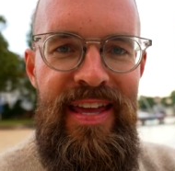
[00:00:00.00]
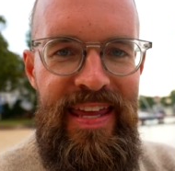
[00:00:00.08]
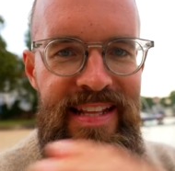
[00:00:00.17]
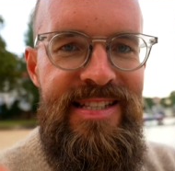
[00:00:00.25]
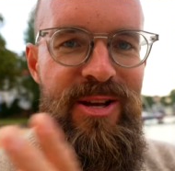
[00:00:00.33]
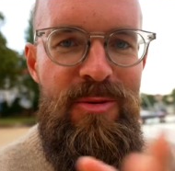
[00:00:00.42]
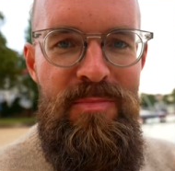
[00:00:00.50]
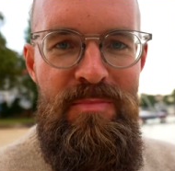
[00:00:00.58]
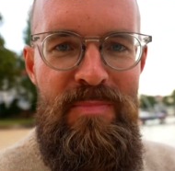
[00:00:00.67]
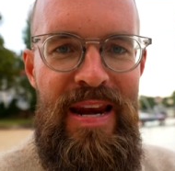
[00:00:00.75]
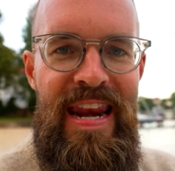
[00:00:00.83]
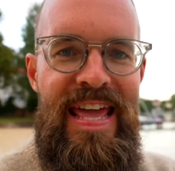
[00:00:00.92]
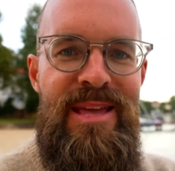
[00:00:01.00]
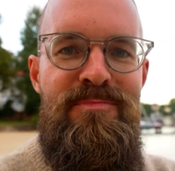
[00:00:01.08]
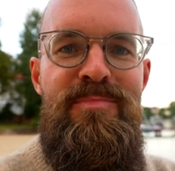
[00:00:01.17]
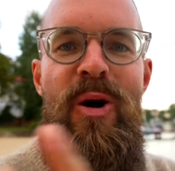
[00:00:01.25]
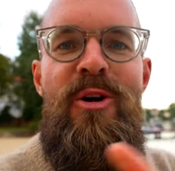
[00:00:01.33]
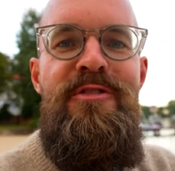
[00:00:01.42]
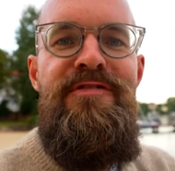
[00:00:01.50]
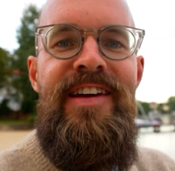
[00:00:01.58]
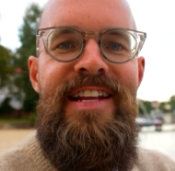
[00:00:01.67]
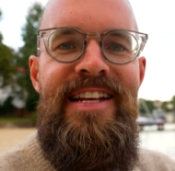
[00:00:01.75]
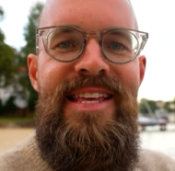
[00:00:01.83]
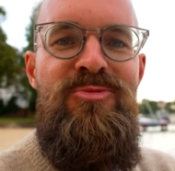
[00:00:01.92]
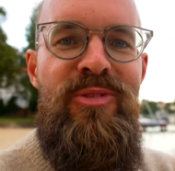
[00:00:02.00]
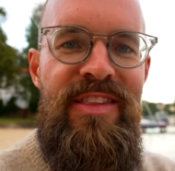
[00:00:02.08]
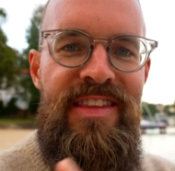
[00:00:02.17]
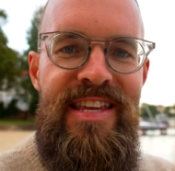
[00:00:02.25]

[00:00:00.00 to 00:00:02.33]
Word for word: interplay perfectly with